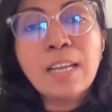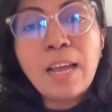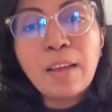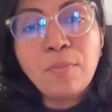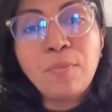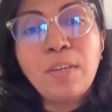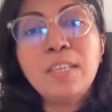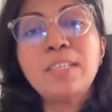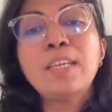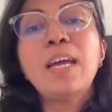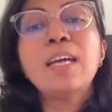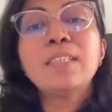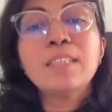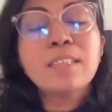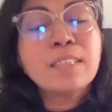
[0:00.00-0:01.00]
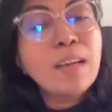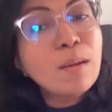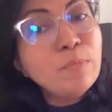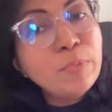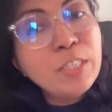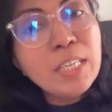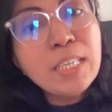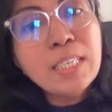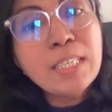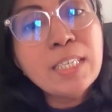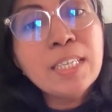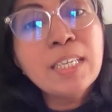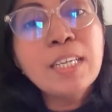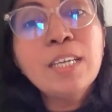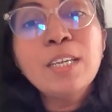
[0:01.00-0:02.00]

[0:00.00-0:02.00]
language as a subject,